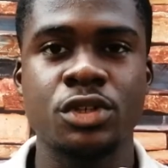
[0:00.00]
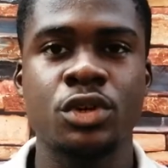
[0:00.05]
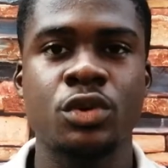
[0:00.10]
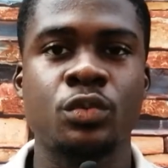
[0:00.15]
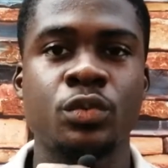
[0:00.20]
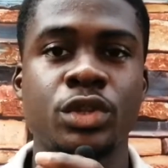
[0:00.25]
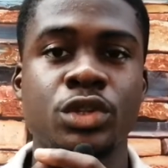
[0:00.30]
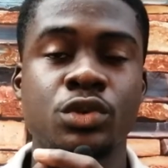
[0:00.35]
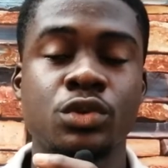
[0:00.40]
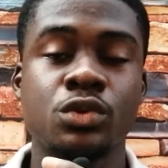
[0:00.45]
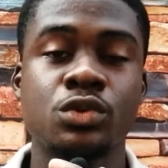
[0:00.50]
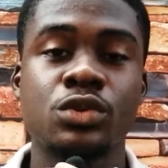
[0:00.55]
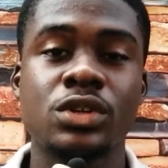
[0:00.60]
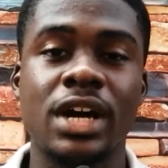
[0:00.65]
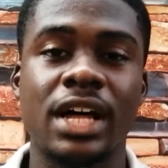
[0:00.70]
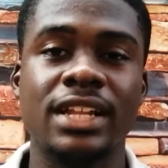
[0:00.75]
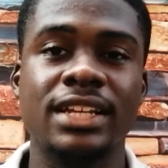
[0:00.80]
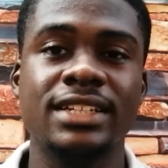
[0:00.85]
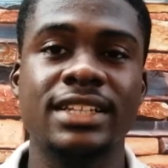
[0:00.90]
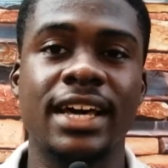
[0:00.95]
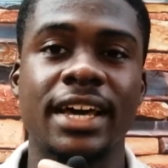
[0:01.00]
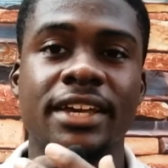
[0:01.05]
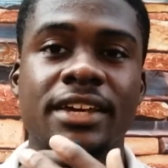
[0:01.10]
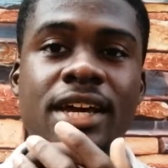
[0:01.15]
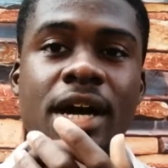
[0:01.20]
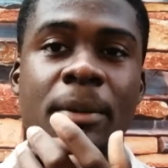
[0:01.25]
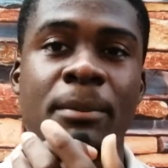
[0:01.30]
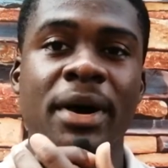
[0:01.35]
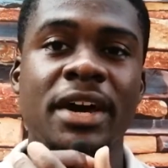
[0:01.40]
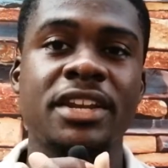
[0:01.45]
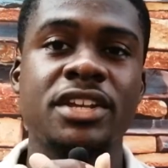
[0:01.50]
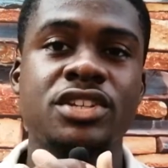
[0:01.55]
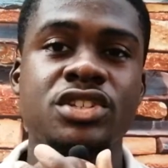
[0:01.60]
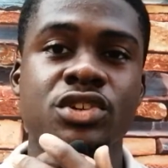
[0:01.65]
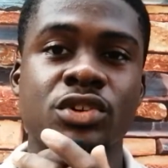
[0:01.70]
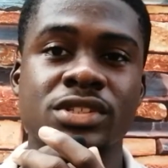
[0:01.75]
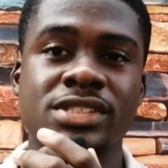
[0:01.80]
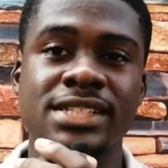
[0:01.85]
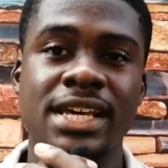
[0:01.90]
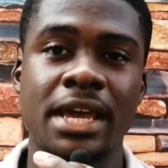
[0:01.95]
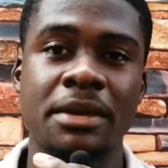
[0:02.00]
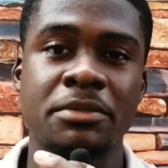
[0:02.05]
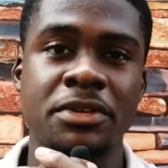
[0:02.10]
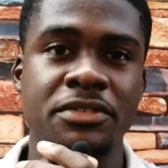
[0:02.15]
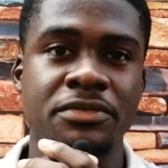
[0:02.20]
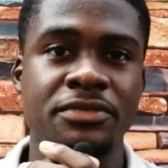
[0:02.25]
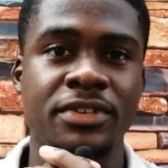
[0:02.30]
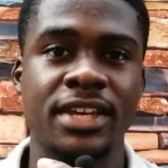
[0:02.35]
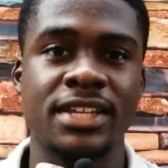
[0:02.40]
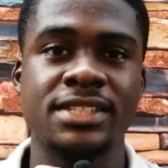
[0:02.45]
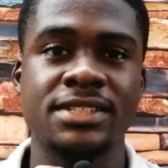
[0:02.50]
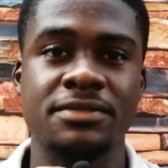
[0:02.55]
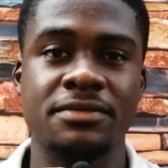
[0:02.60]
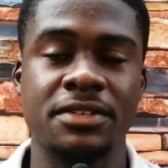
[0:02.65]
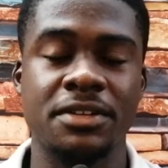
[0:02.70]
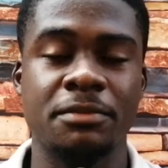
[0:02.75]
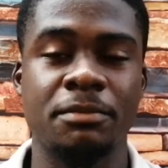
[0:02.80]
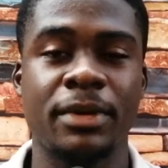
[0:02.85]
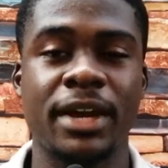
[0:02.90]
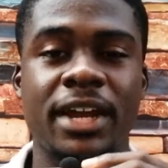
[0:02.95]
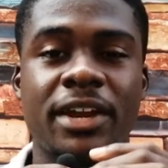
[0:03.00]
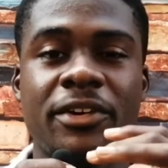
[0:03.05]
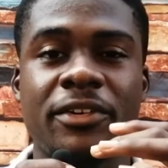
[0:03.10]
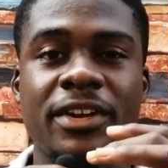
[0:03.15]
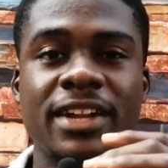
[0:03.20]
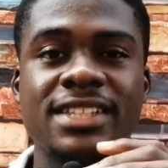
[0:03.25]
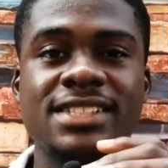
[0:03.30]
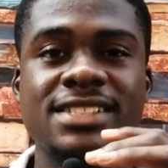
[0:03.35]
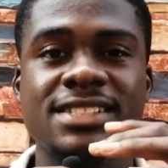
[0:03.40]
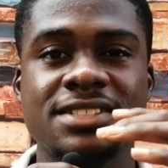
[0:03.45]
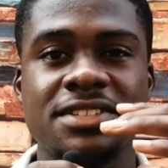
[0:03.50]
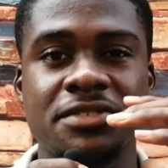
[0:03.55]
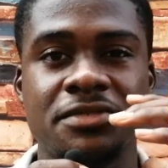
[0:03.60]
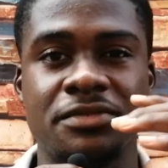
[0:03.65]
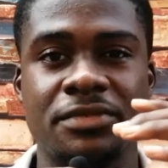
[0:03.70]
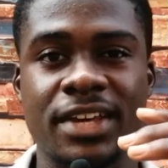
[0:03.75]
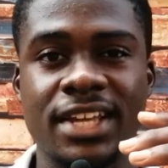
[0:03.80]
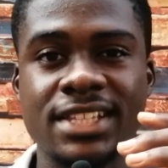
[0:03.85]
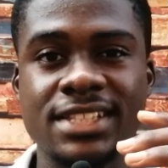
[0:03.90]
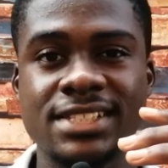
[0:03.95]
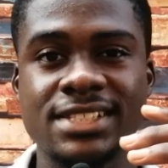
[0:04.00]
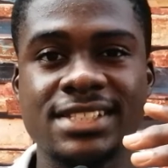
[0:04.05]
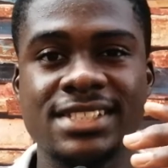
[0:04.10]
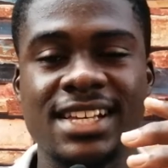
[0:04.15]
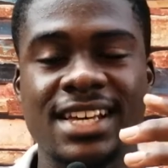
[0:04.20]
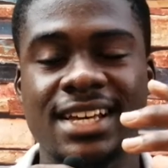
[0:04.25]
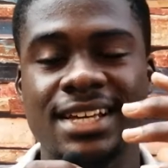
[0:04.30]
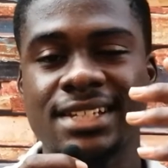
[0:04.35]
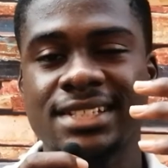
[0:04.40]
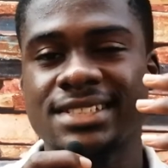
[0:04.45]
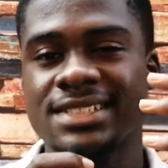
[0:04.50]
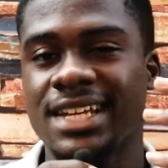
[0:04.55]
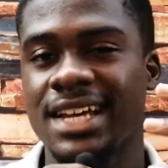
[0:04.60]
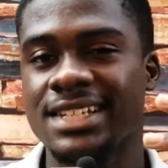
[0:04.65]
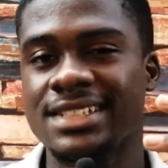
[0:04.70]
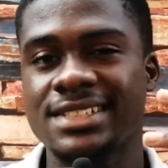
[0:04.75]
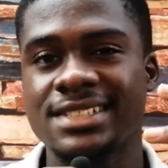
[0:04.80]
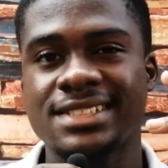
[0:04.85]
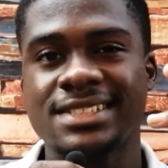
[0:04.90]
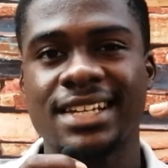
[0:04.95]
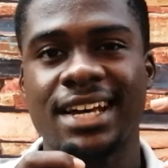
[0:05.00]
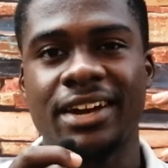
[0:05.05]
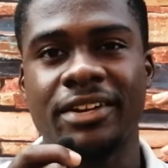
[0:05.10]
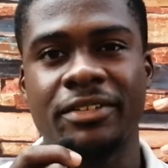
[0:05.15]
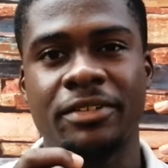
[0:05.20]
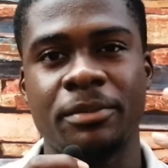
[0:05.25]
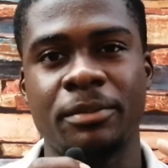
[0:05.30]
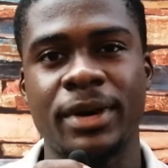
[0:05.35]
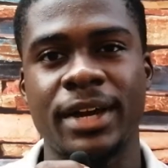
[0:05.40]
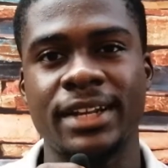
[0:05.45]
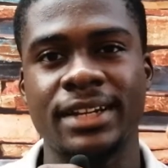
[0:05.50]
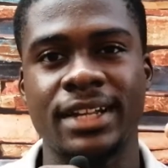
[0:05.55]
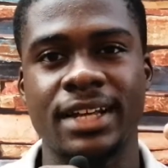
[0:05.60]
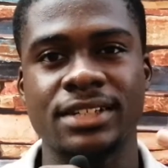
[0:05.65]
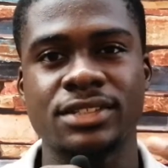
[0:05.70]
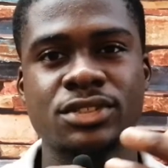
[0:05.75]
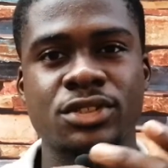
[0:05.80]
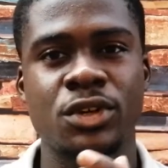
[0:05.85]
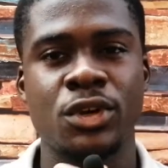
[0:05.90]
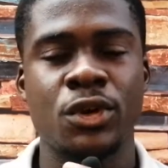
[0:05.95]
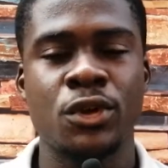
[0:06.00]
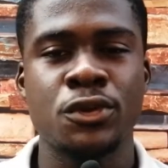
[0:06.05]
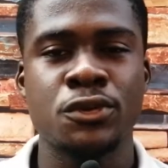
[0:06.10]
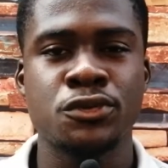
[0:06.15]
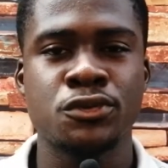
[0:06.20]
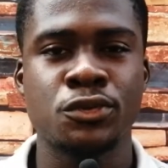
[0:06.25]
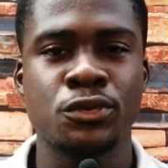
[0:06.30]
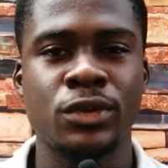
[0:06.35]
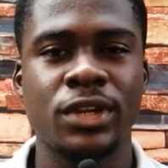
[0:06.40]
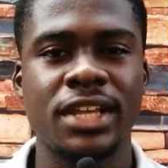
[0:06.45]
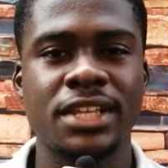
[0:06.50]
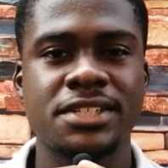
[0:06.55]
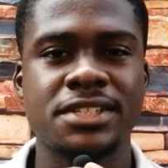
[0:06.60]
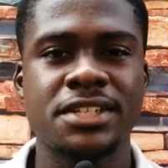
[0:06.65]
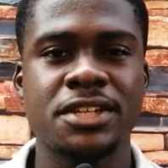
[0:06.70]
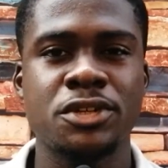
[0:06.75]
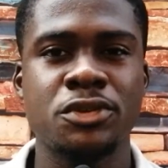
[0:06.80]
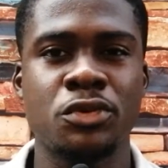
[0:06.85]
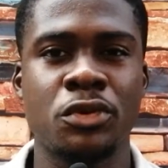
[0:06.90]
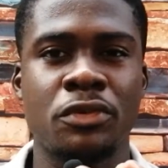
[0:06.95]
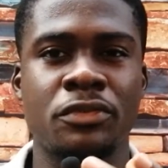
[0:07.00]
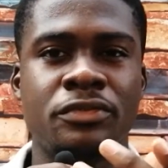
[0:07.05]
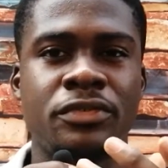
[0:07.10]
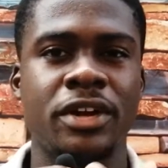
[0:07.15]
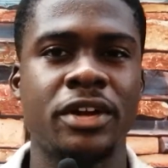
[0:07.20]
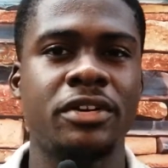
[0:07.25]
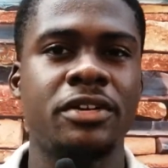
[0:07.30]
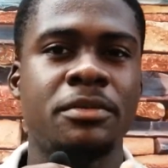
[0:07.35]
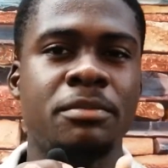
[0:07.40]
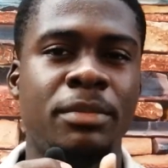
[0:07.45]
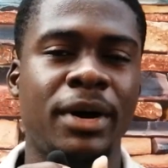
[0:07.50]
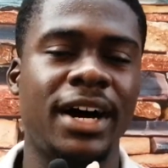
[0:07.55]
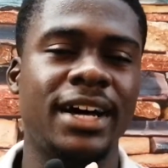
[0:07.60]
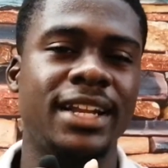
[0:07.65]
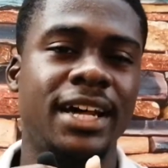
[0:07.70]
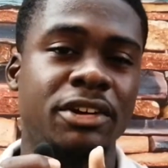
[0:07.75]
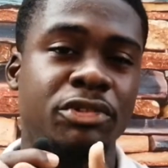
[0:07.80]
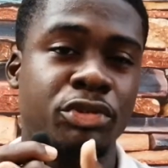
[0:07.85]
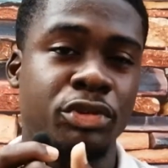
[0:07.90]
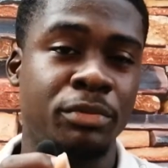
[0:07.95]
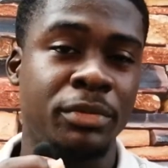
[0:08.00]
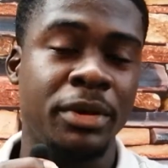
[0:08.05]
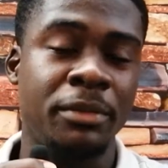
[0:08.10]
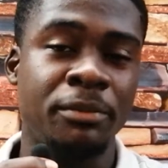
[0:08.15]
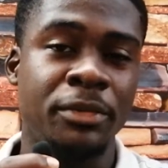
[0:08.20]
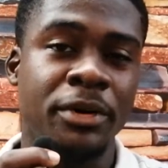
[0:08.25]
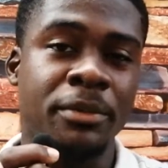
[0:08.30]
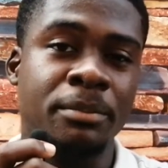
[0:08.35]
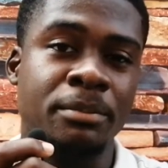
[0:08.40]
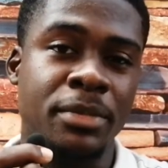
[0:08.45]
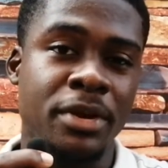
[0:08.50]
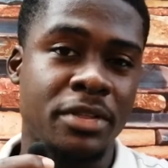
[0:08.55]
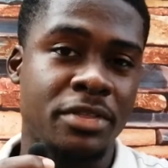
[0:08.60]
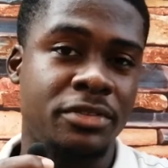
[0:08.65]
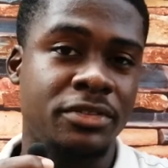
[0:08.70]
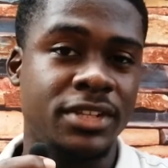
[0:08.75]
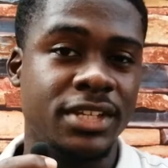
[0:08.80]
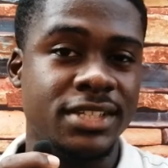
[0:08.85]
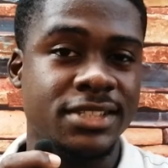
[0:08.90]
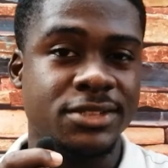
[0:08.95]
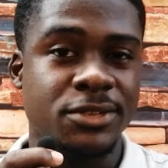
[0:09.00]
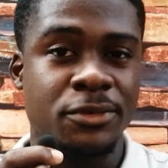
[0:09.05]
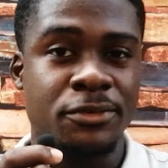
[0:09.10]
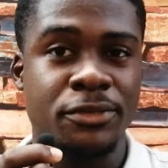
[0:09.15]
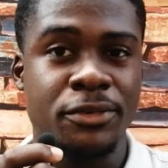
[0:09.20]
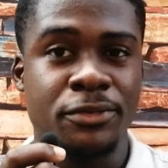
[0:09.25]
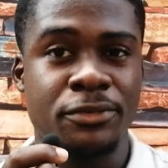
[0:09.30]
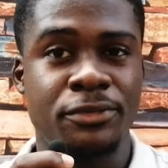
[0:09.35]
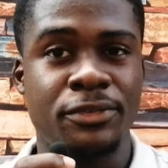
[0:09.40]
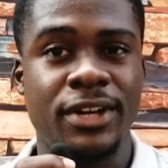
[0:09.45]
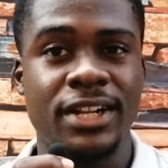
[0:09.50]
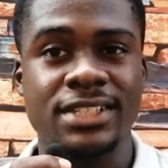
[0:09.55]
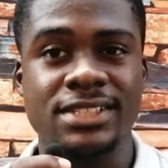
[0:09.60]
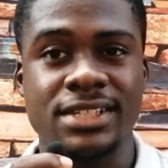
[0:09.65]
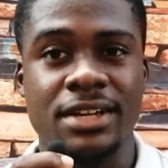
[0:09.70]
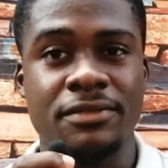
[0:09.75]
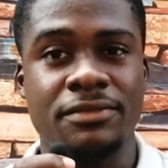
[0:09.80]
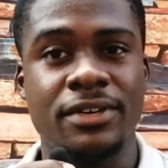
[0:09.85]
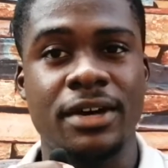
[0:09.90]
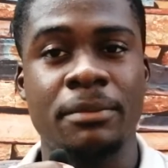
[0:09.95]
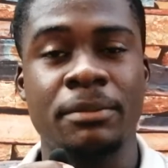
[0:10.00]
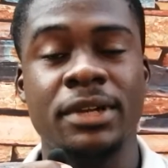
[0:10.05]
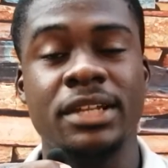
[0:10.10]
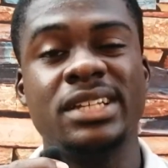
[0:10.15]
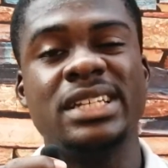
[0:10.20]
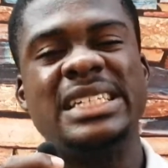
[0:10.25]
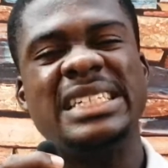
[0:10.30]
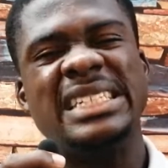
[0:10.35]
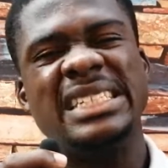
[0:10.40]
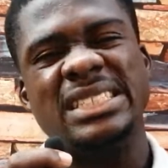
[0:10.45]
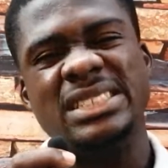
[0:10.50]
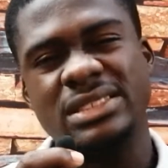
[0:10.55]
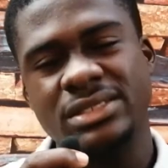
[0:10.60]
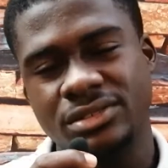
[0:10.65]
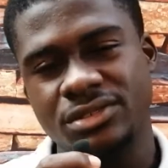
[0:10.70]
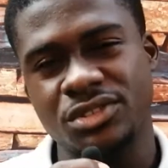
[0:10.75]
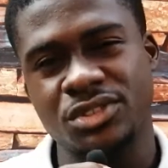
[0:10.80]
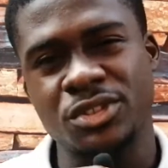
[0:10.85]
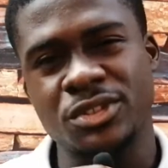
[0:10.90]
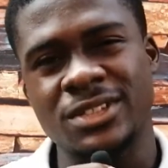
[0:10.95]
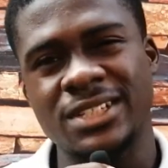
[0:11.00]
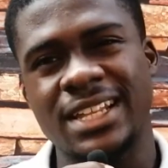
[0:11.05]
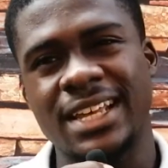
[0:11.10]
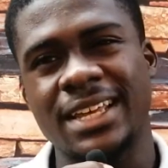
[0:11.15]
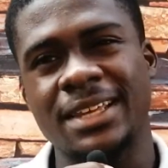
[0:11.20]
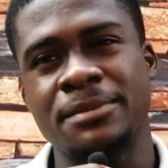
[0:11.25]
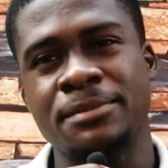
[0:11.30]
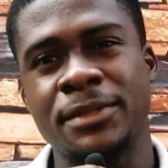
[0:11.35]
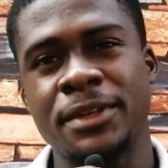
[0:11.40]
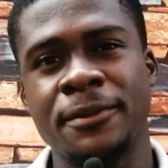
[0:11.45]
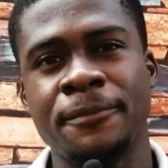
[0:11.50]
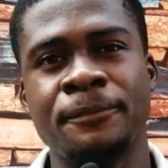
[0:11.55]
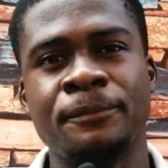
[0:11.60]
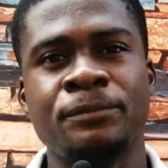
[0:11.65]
With Google Calendar, you can manage your time effectively by creating events, tasks and reminders. So let's say you're very bad at remembering birthdays of your friends and family, just like me.